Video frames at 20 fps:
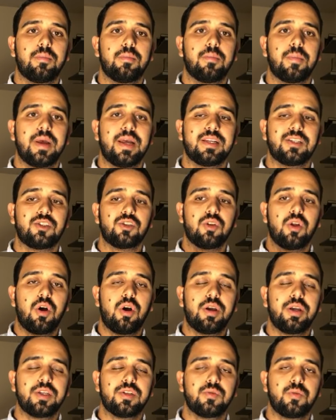as long
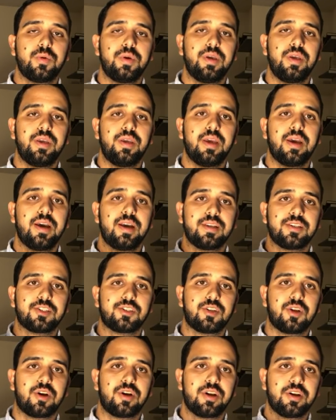as we
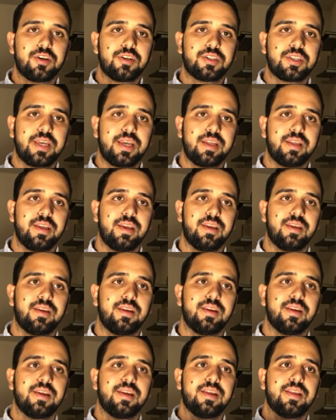start understanding
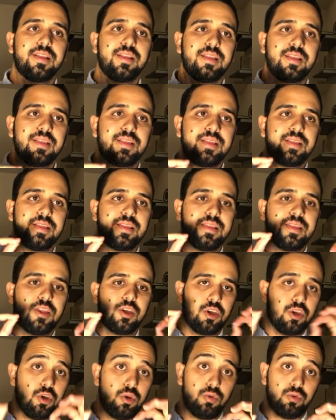the
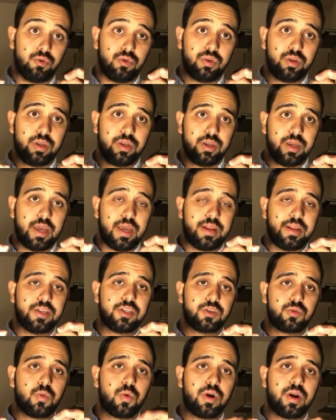cues. And this is
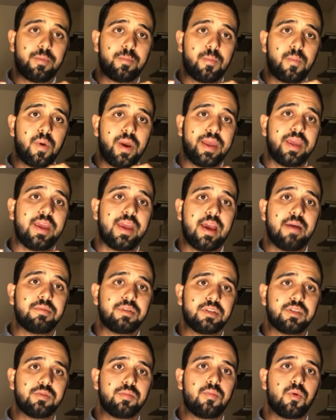where breaking habits
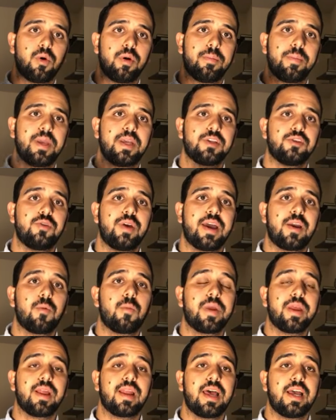is important, because you got to
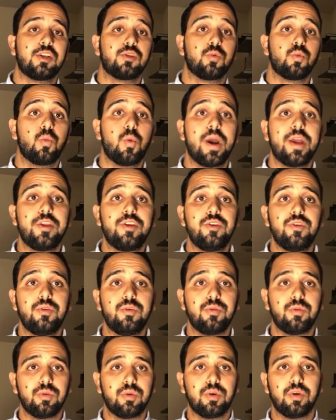realize when you
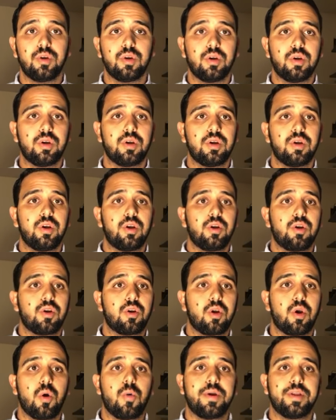
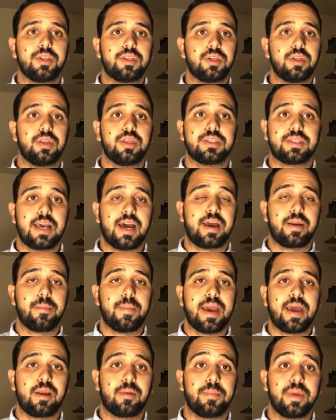go into this
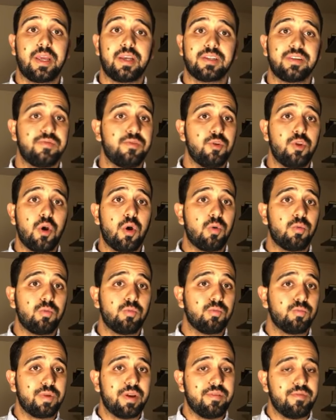automatic. Because if you don't
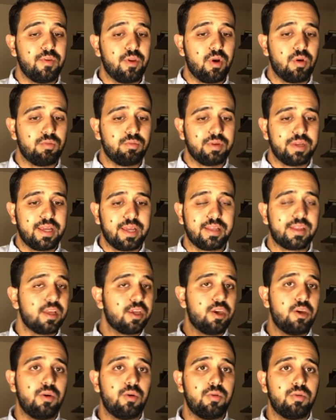get the
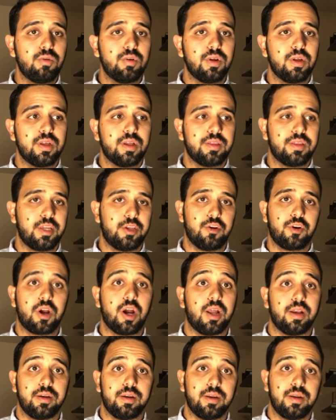cue, then you're gone.
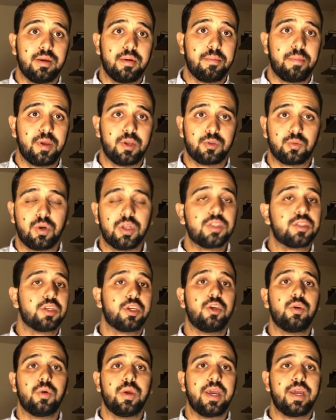Because once the
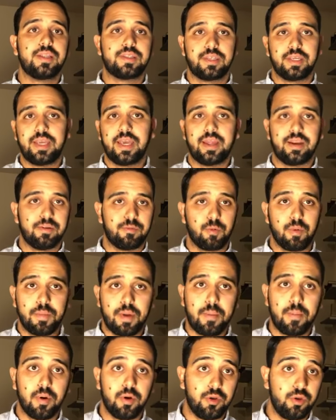cue hits, again,
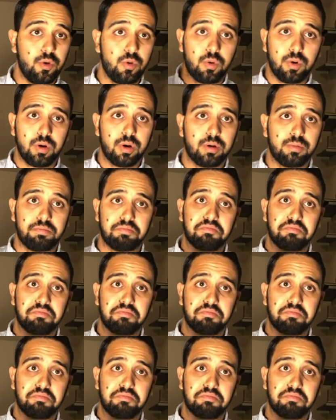remember, your